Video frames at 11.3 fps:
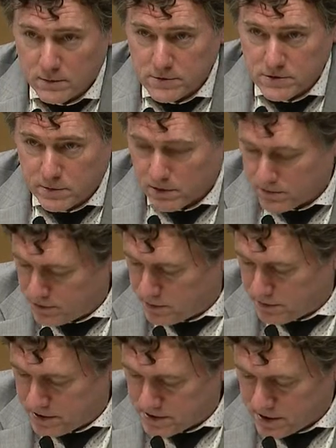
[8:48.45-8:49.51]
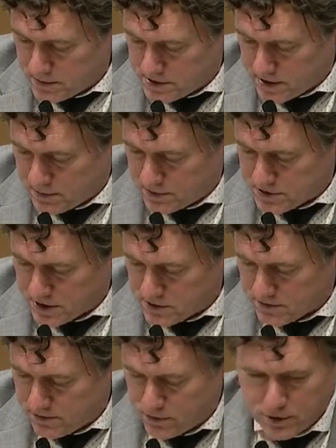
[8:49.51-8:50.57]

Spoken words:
Mr. Edberg, if you please come to the table to state your full